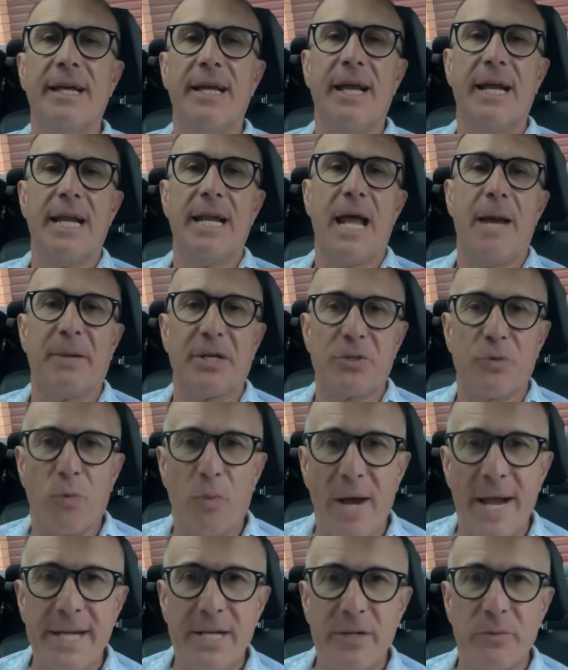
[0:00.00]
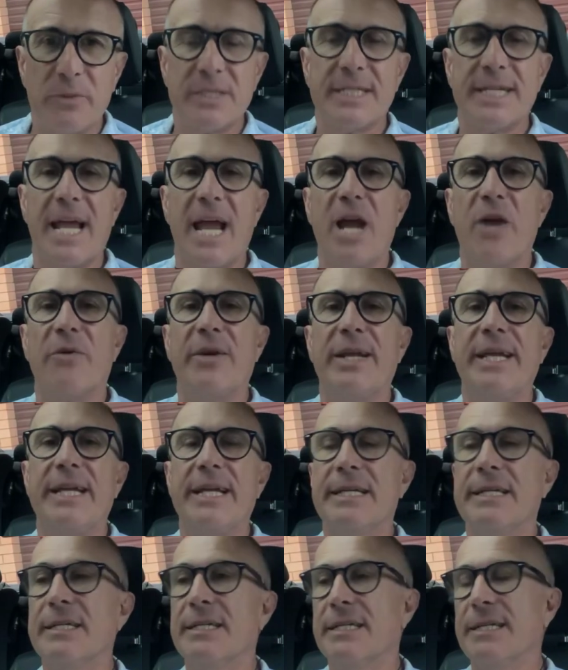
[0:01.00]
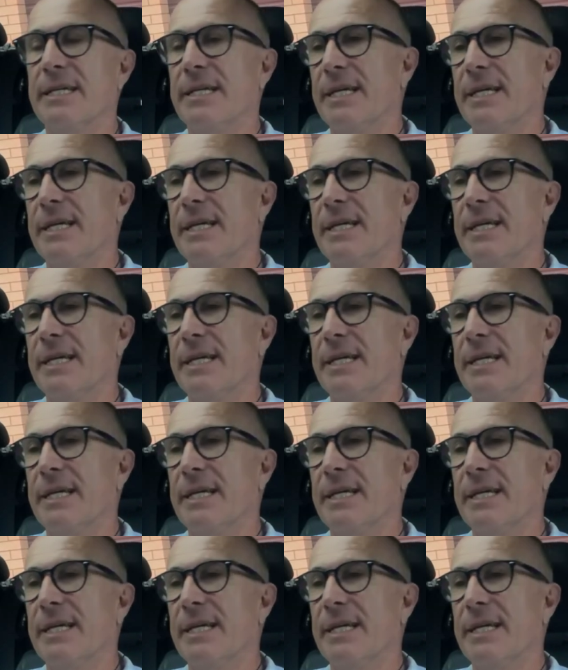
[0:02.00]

and how much weight it was carrying